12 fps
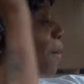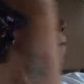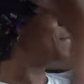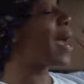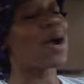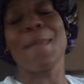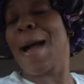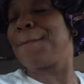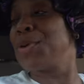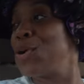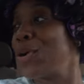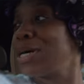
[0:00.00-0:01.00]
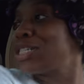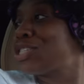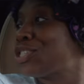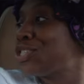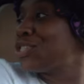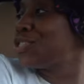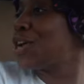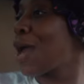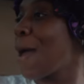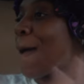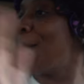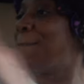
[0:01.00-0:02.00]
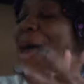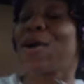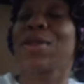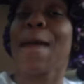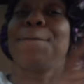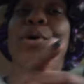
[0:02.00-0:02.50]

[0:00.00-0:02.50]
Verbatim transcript: back on my bush, back on that